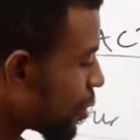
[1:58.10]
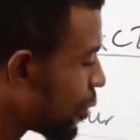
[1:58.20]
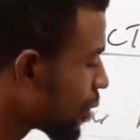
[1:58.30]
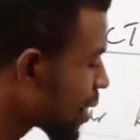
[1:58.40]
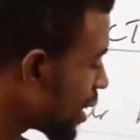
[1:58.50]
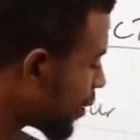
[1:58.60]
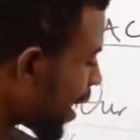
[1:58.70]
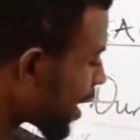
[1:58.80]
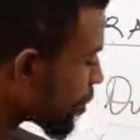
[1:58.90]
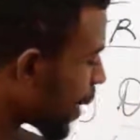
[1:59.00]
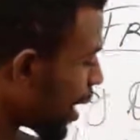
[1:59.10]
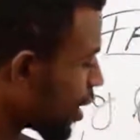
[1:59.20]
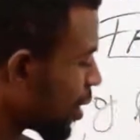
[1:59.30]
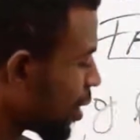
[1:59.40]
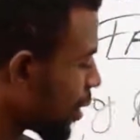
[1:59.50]
15 divided
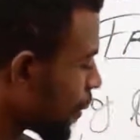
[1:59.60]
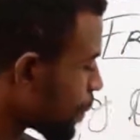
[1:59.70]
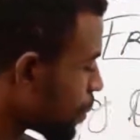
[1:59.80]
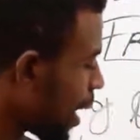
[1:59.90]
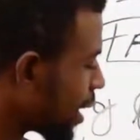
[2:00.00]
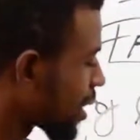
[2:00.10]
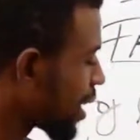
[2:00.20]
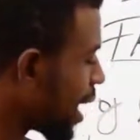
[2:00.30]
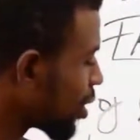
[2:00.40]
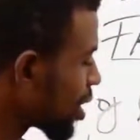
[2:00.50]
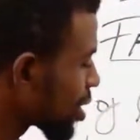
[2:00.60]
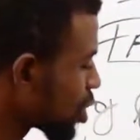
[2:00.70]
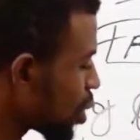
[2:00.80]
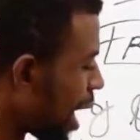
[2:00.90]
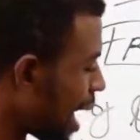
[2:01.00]
by 3. Now this
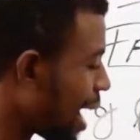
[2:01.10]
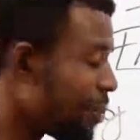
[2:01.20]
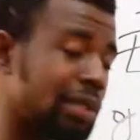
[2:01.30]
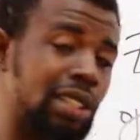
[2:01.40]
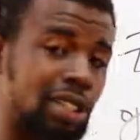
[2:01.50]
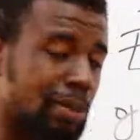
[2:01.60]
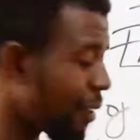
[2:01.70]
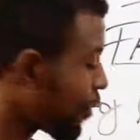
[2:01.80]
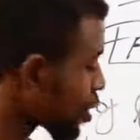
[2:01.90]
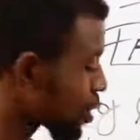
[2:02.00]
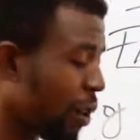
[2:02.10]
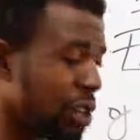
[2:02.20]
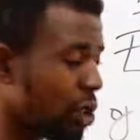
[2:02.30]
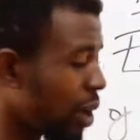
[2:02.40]
is my first fraction,